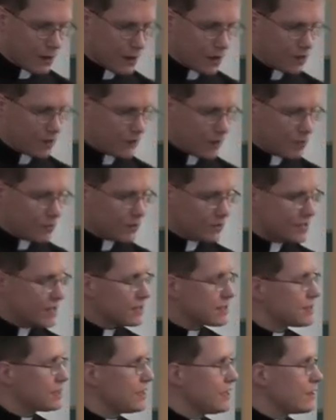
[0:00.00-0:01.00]
On November
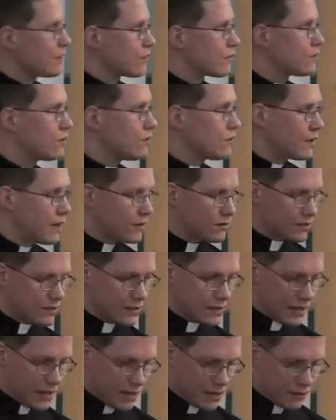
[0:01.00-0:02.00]
16,
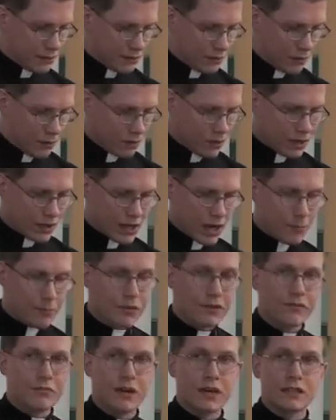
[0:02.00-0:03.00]
2010, only a
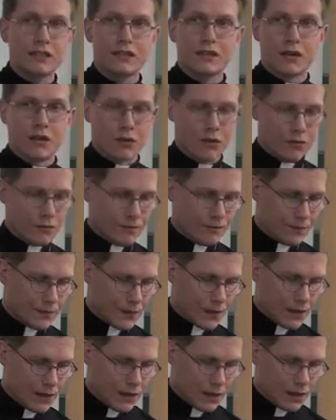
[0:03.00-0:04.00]
couple of months ago,
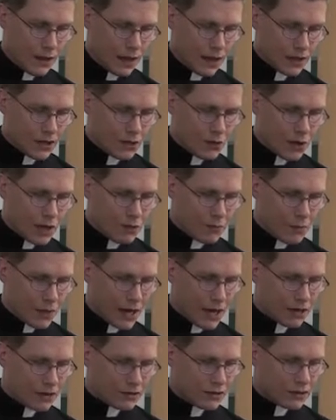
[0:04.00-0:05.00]
a UN
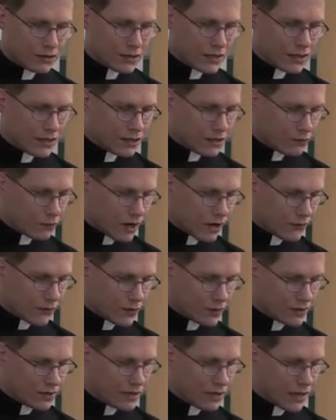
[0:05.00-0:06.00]
panel deleted a
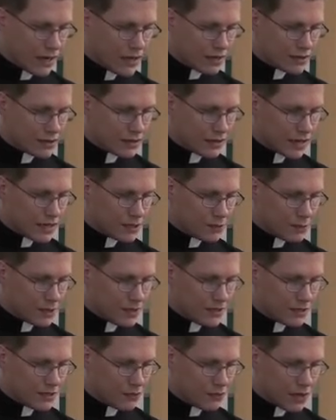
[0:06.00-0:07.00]
reference to gays and
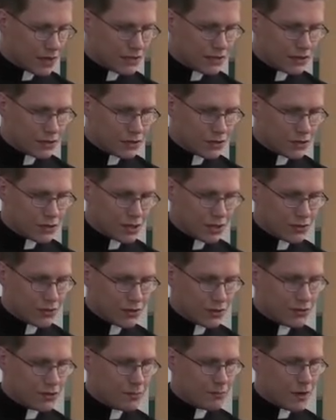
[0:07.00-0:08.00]
lesbians in a resolution
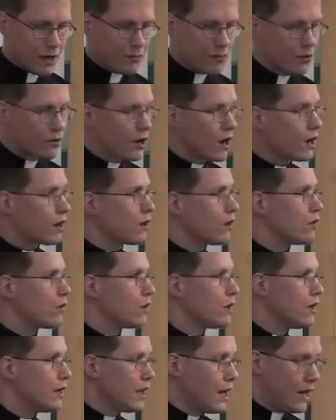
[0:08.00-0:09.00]
introduced by
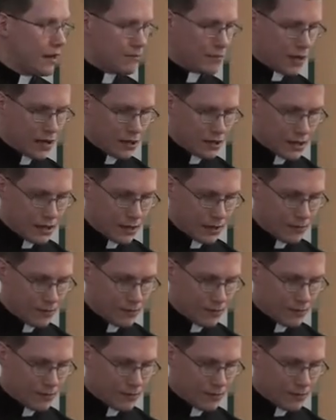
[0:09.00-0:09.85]
Morocco and Mali.